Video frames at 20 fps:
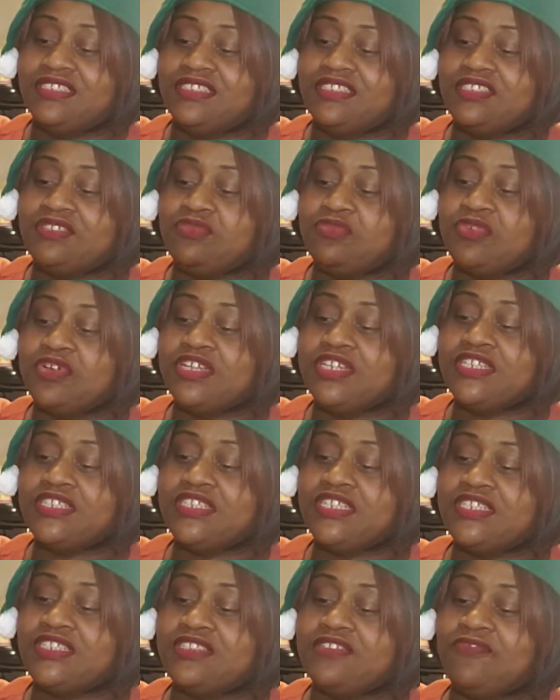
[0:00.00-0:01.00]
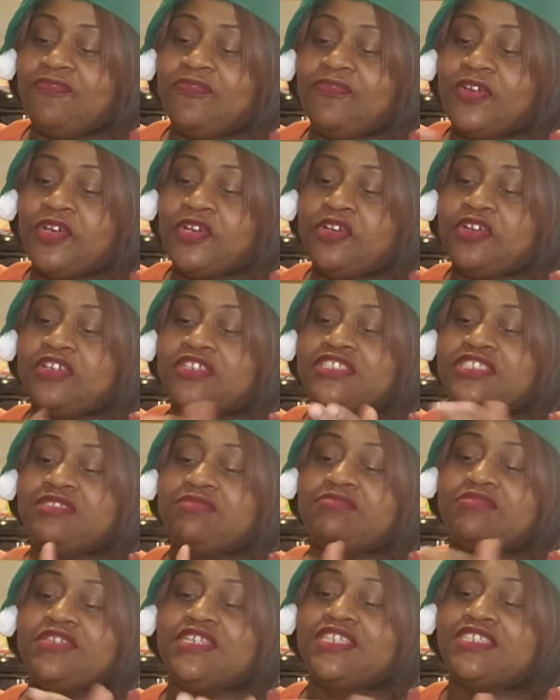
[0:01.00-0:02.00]
You want to get the first
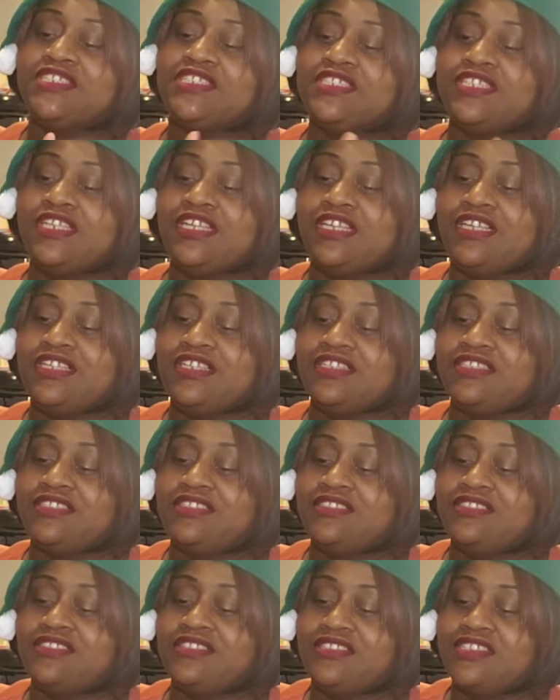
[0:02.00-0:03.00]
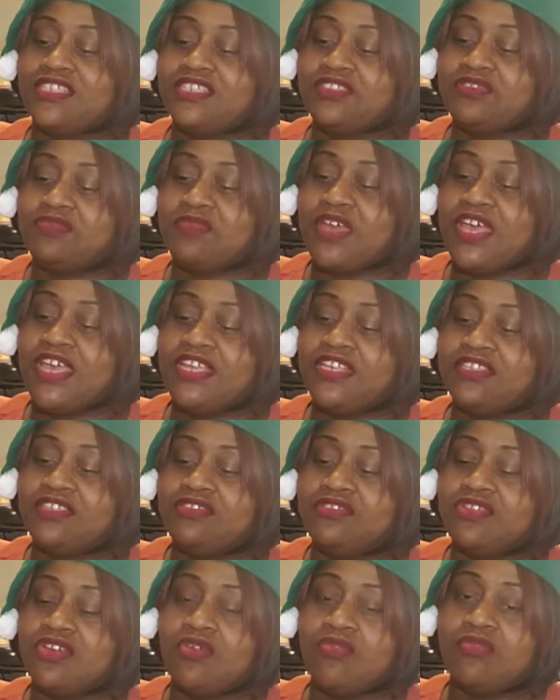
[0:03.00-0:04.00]
mix in just right.
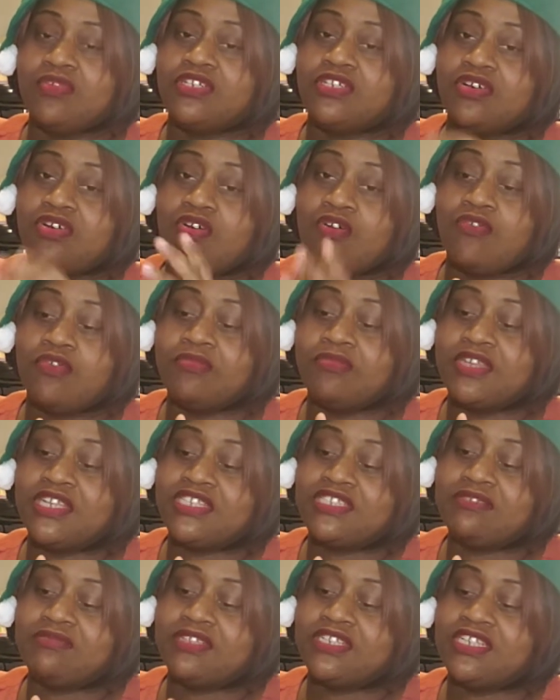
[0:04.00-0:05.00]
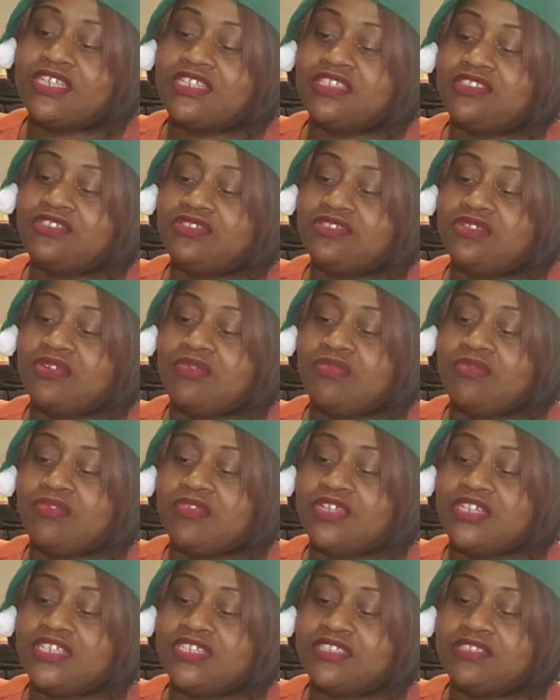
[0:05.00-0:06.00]
You don't want to over mix it because you don't
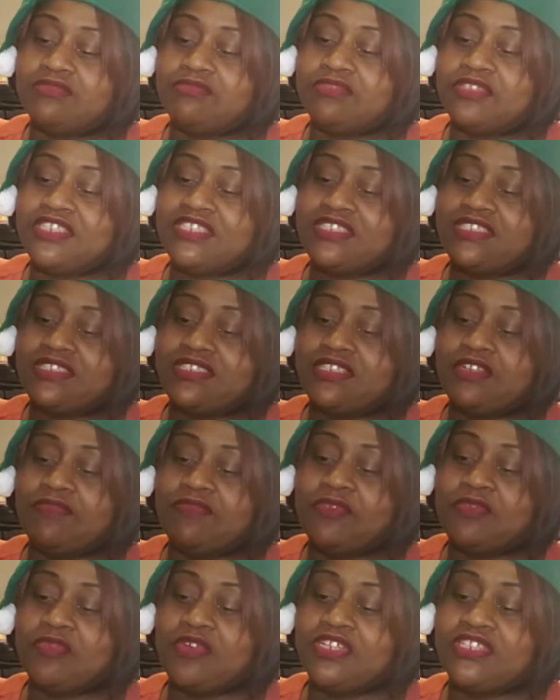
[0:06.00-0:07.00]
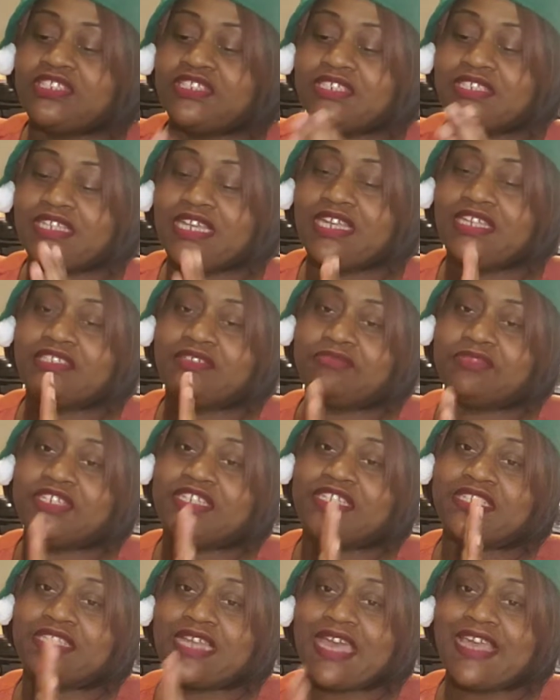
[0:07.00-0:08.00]
want it to be stiff. You want your cake to be
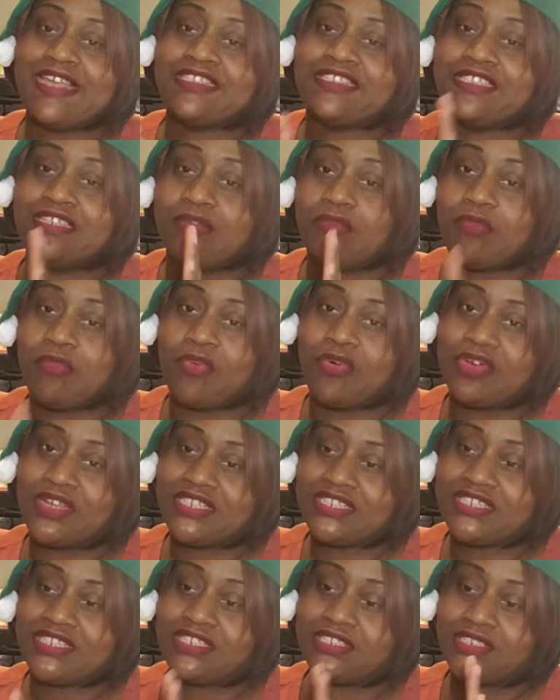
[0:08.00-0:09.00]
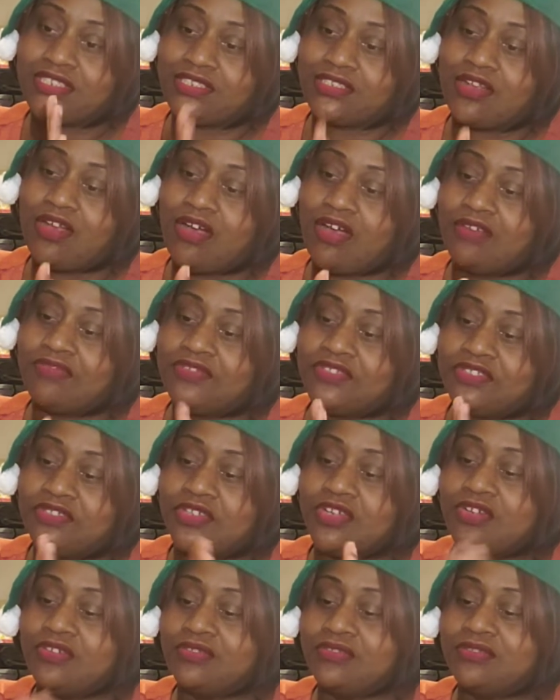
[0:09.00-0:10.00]
nice and moist and soft, you
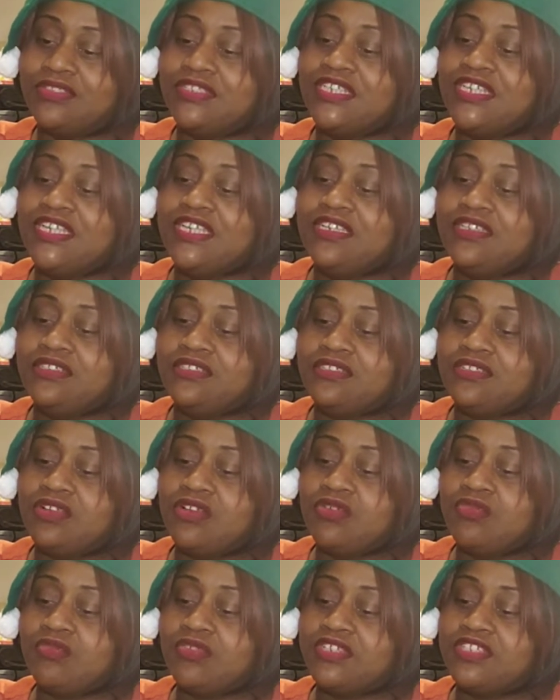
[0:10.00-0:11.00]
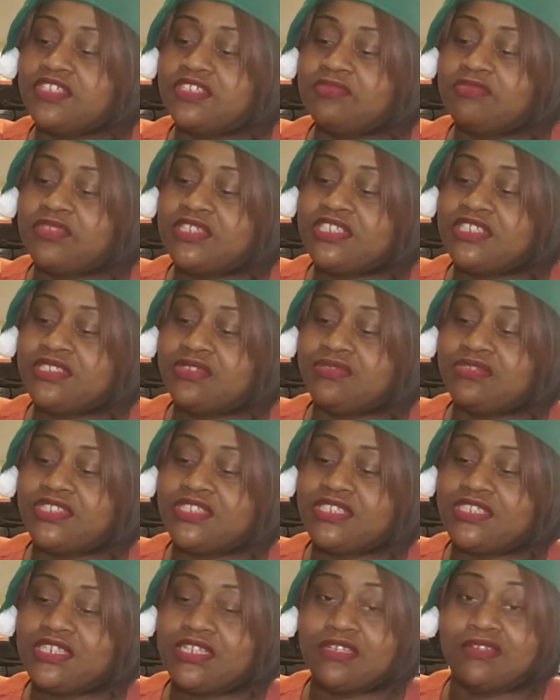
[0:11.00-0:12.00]
know? You don't want it to be so
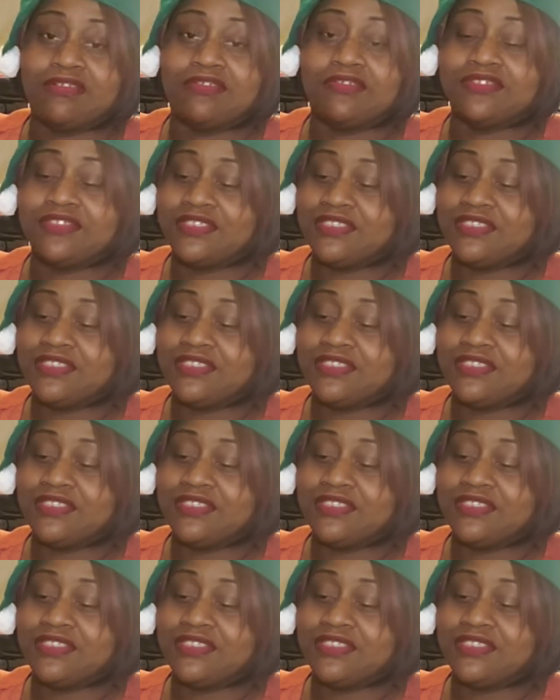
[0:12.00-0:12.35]
stiff.